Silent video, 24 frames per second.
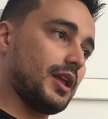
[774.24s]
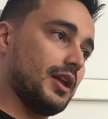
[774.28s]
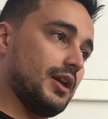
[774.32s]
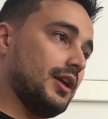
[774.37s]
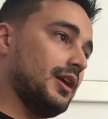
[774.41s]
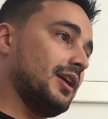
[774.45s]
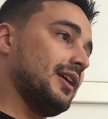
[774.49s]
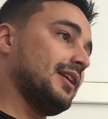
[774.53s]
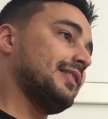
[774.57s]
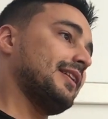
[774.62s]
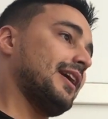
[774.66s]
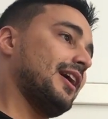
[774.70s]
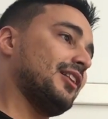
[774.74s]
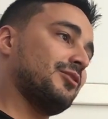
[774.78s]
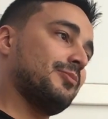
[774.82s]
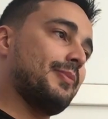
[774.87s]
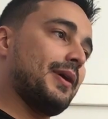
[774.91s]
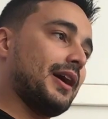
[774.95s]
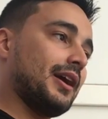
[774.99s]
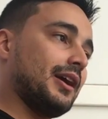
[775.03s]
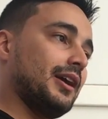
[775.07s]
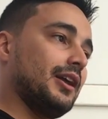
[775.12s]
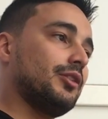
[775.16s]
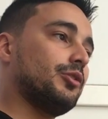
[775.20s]
That's
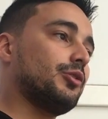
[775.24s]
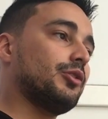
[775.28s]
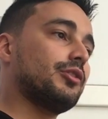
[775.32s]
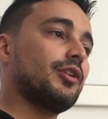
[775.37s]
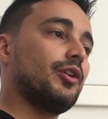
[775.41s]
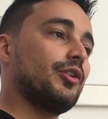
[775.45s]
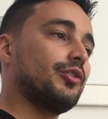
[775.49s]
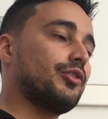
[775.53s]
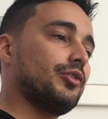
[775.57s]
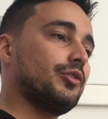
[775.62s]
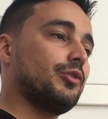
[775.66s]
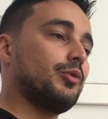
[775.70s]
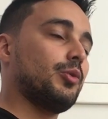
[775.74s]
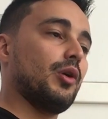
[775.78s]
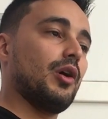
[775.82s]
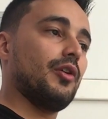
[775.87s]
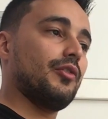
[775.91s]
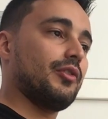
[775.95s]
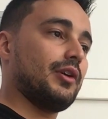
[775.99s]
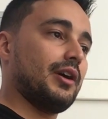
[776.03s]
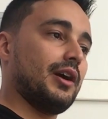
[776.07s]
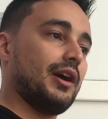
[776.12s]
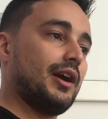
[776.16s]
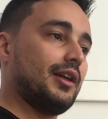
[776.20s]
back in 2012.
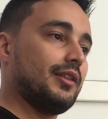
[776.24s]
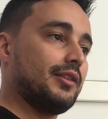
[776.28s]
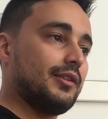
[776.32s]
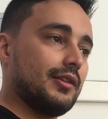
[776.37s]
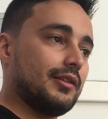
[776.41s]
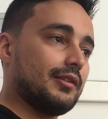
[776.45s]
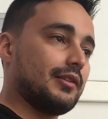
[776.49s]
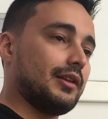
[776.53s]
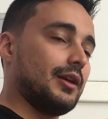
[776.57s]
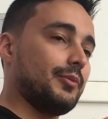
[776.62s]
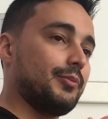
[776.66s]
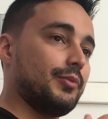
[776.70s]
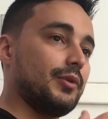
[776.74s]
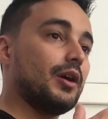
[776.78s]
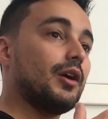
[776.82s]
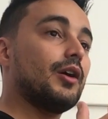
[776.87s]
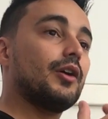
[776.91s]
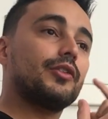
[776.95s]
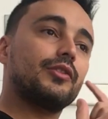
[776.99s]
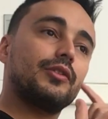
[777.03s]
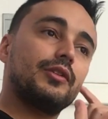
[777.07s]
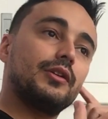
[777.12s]
I had this like, because